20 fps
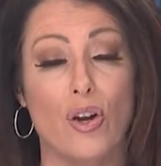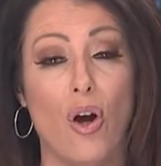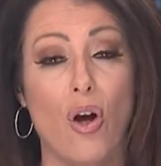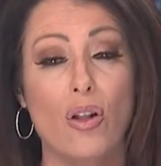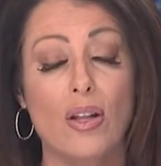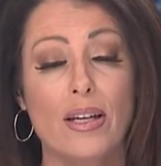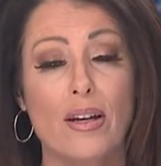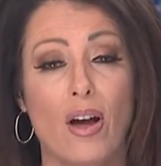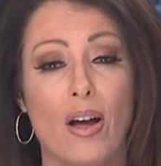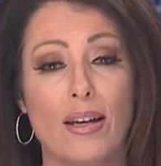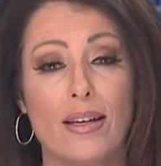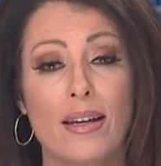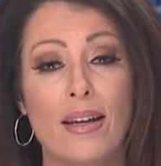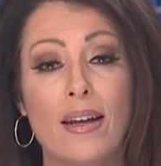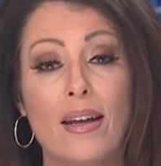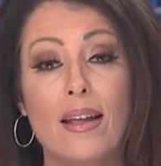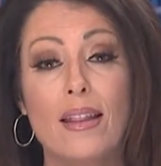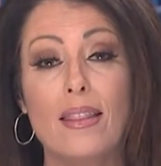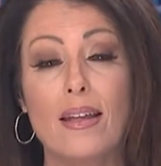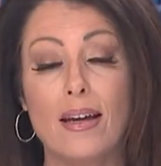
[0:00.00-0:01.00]
calling on
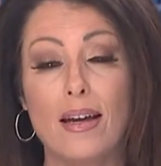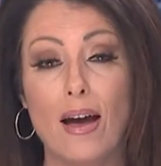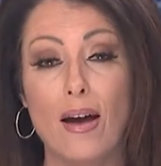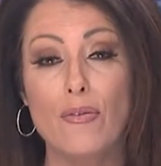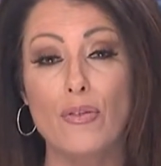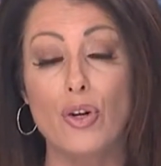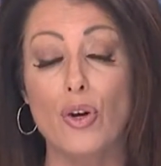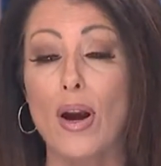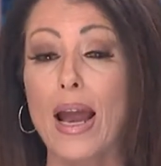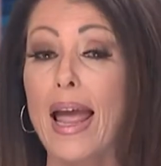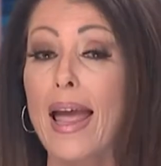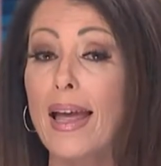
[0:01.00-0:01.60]
the governor